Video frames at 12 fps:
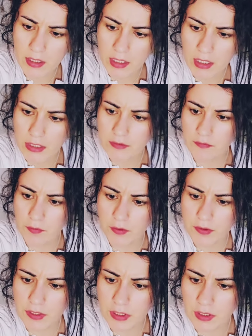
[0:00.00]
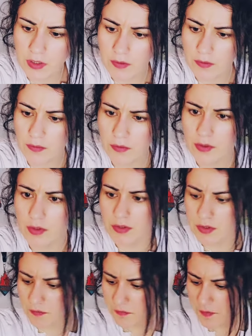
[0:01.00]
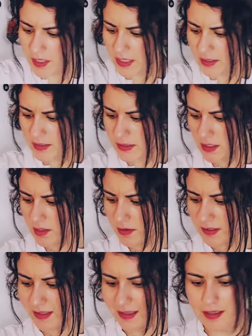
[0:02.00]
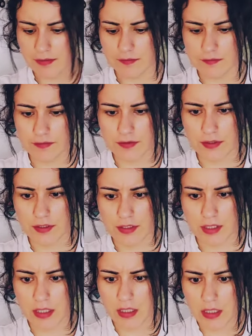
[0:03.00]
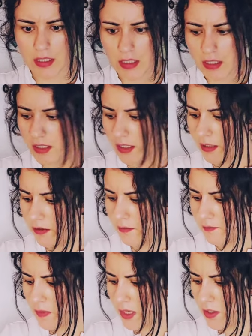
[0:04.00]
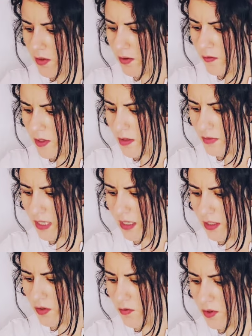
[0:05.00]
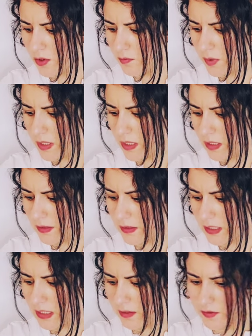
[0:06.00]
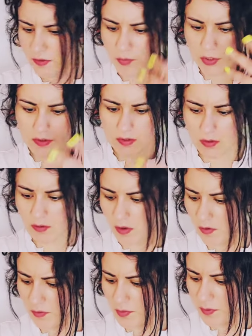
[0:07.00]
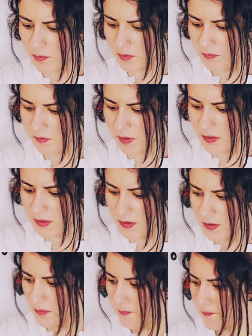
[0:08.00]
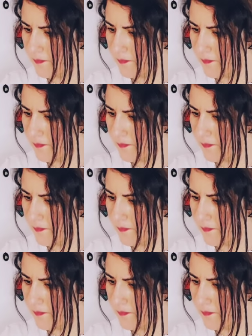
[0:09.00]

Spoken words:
it's forcing you to face this love. You know what I'm getting? You could be seeing this person in other people's faces.